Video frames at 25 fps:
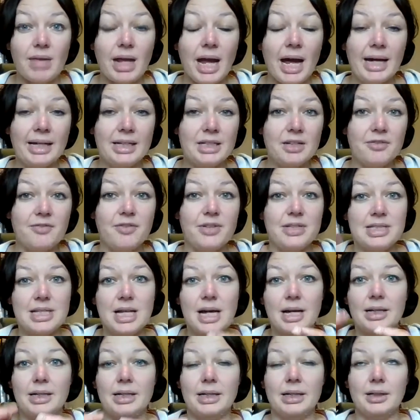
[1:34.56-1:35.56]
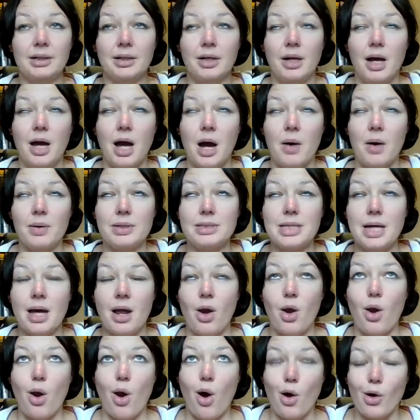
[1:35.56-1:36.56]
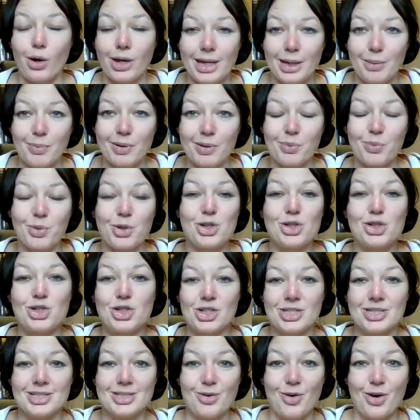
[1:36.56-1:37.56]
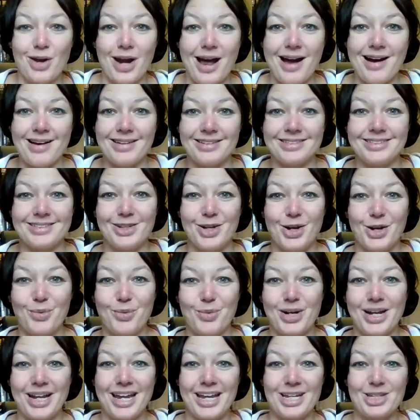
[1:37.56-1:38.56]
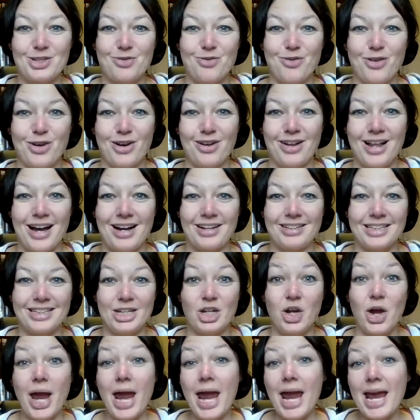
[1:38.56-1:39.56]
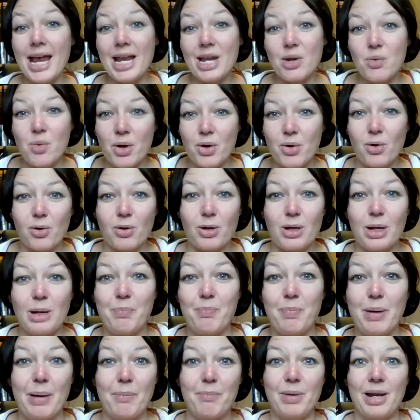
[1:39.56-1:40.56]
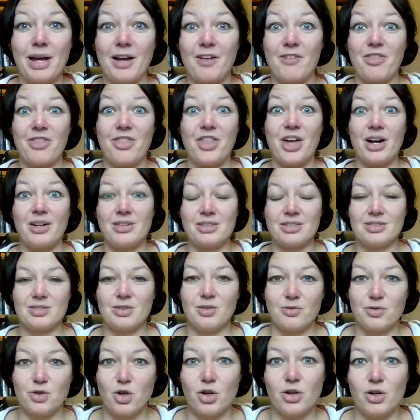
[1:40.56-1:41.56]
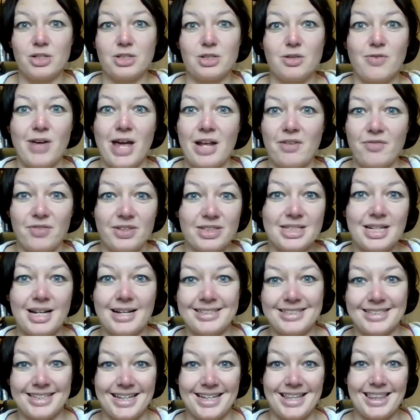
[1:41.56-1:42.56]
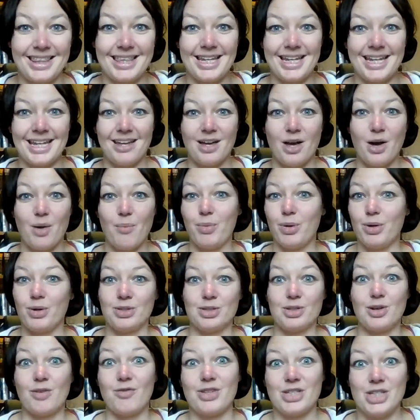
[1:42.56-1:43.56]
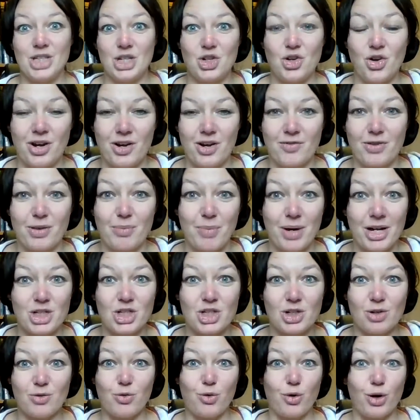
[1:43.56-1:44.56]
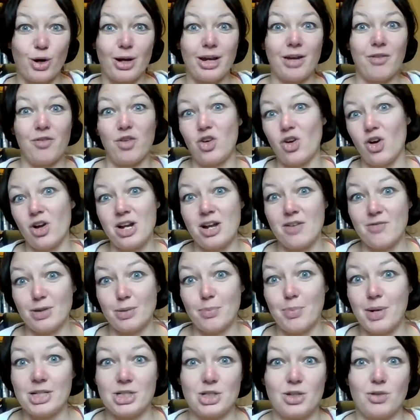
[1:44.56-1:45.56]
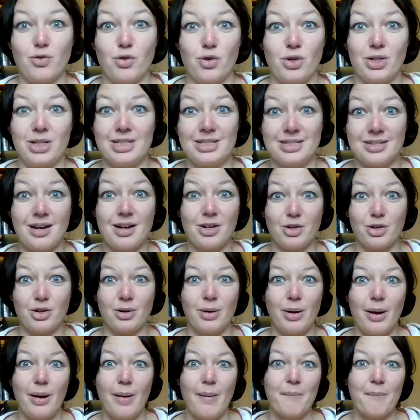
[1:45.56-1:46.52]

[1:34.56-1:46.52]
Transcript: And if it's like I won't say low key, but when you just start out, you want to get your funnel out there, you're not going to pump like thousands of dollars of advertising in there, because obviously you don't have the budget for it if you don't have the budget for a designer.